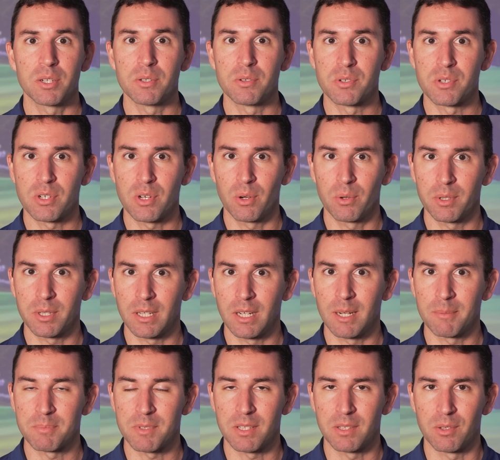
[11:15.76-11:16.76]
you showing
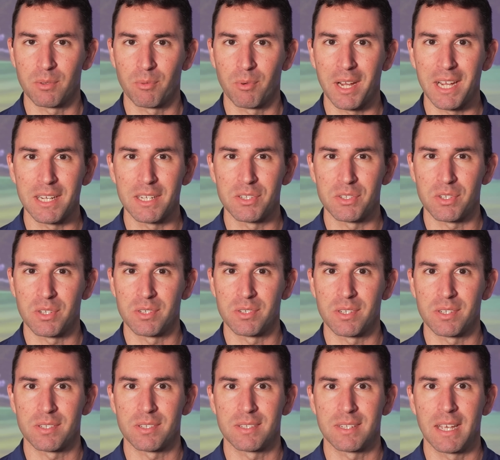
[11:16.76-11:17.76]
up to the range and
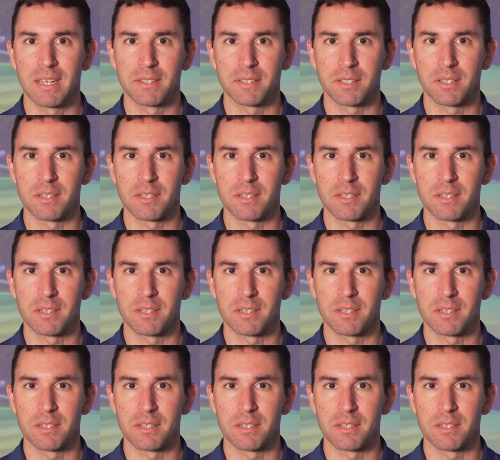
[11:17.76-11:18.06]
just telling